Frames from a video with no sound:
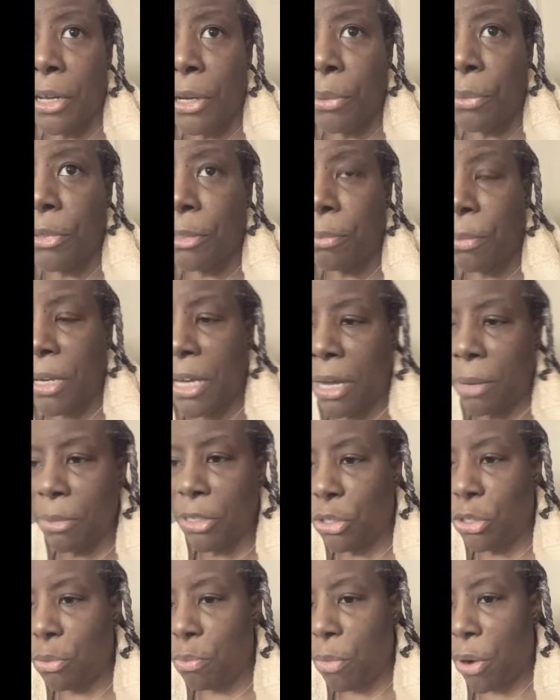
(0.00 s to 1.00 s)
was becoming
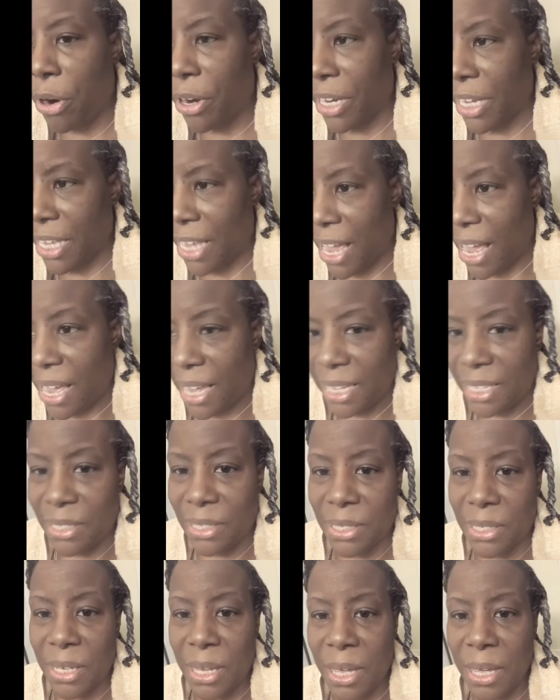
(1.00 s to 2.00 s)
too
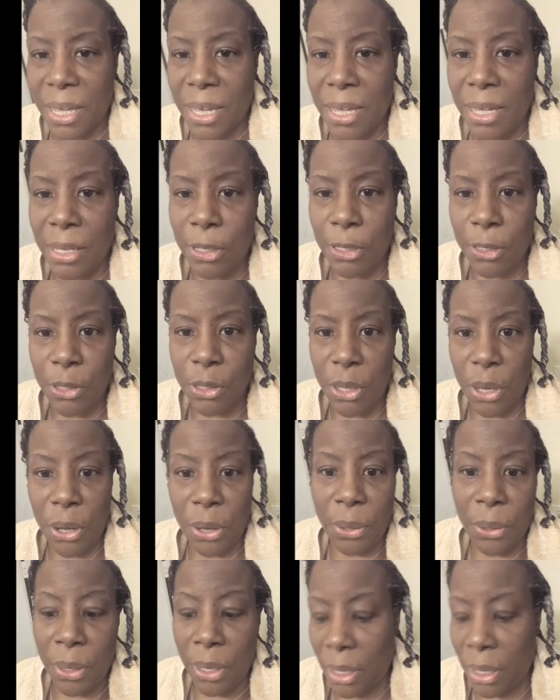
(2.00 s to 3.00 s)
modernized.
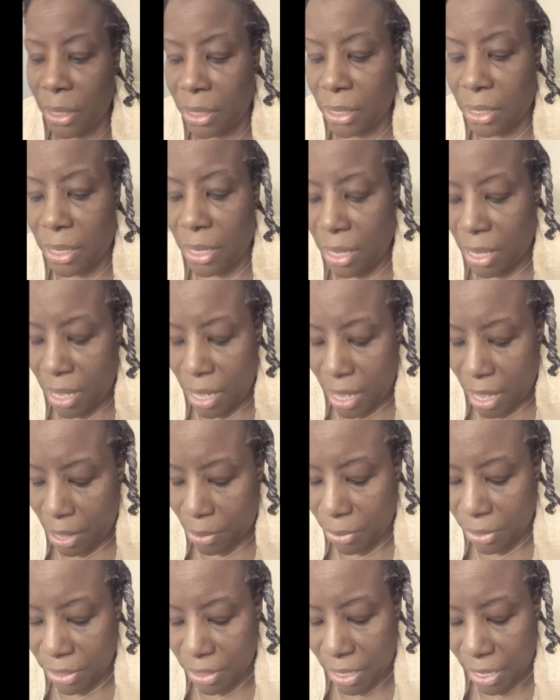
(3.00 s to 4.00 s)
So I
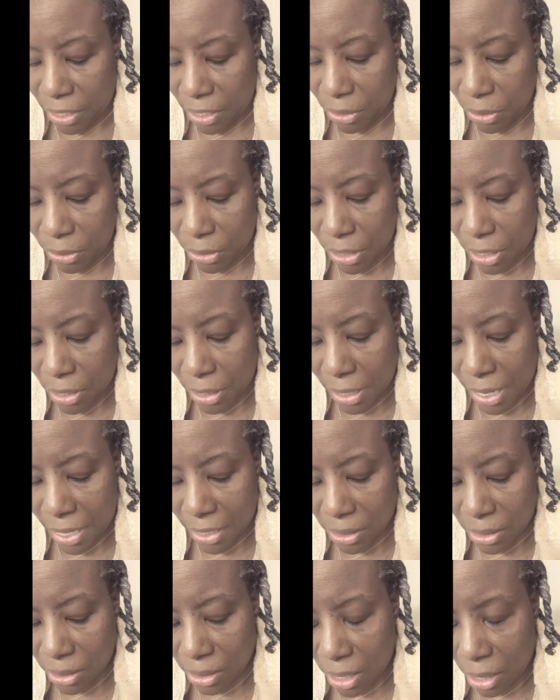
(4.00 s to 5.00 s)
was like, you know, I
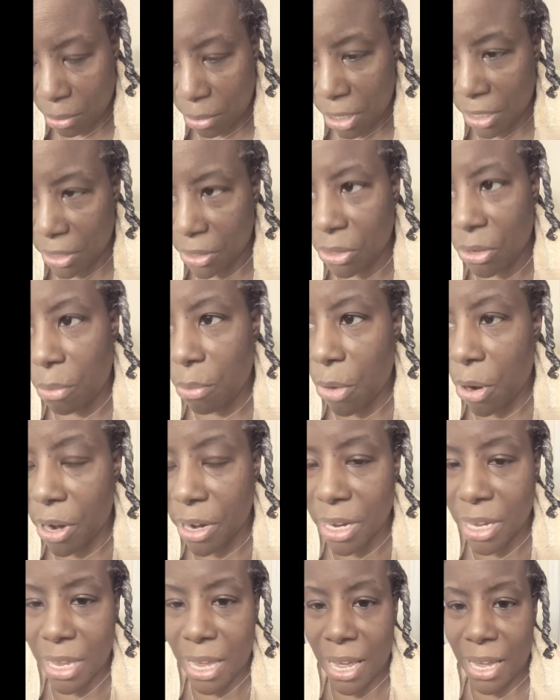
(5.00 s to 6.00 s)
got to stop being so
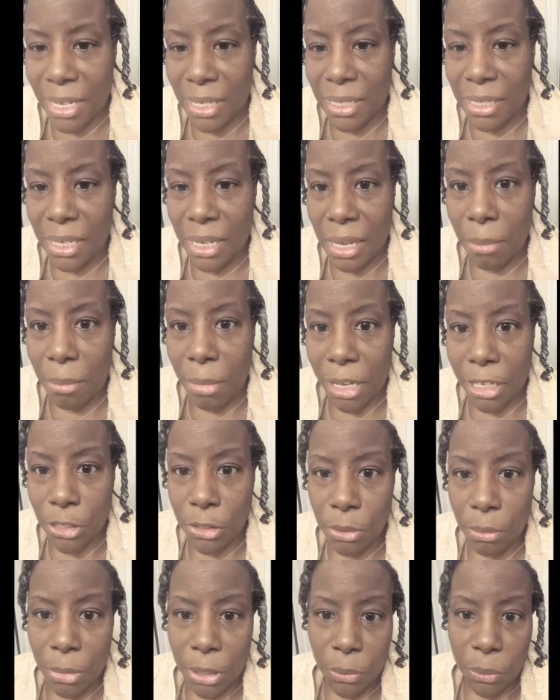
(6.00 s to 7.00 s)
modernized and get back
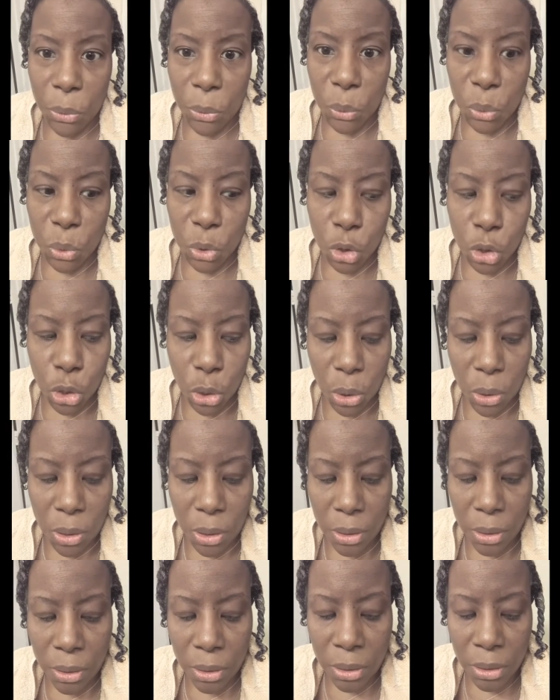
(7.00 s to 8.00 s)
to my roots.
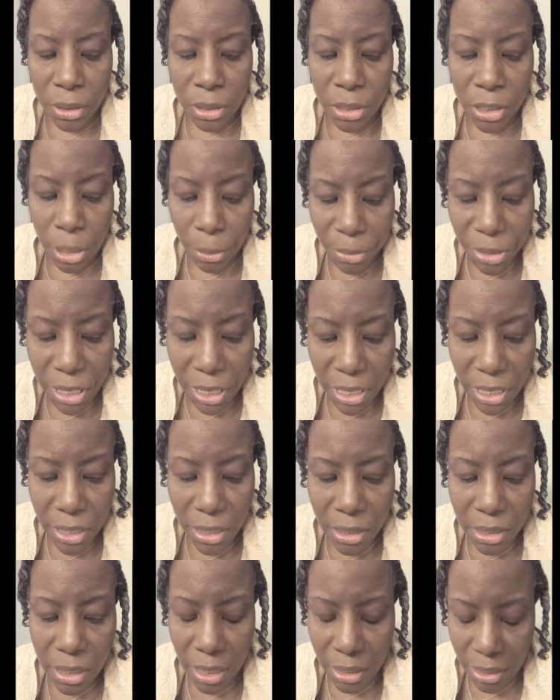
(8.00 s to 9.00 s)
Some
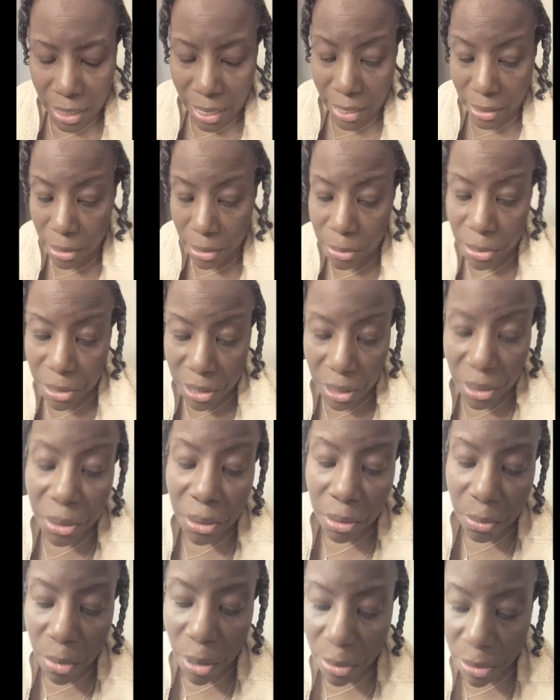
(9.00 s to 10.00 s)
things, yes, I'm still
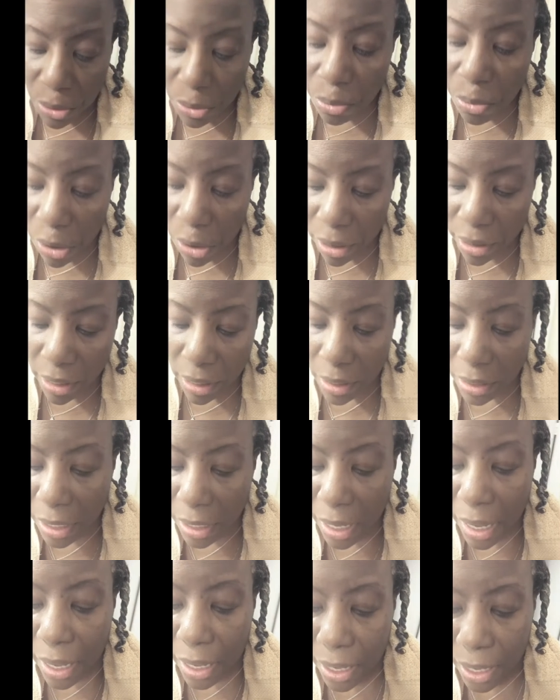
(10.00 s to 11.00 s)
going to do modern.
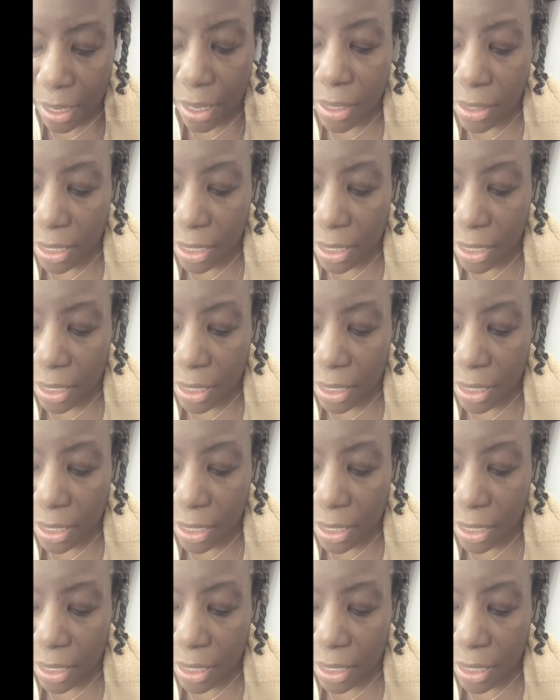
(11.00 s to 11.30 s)
Hell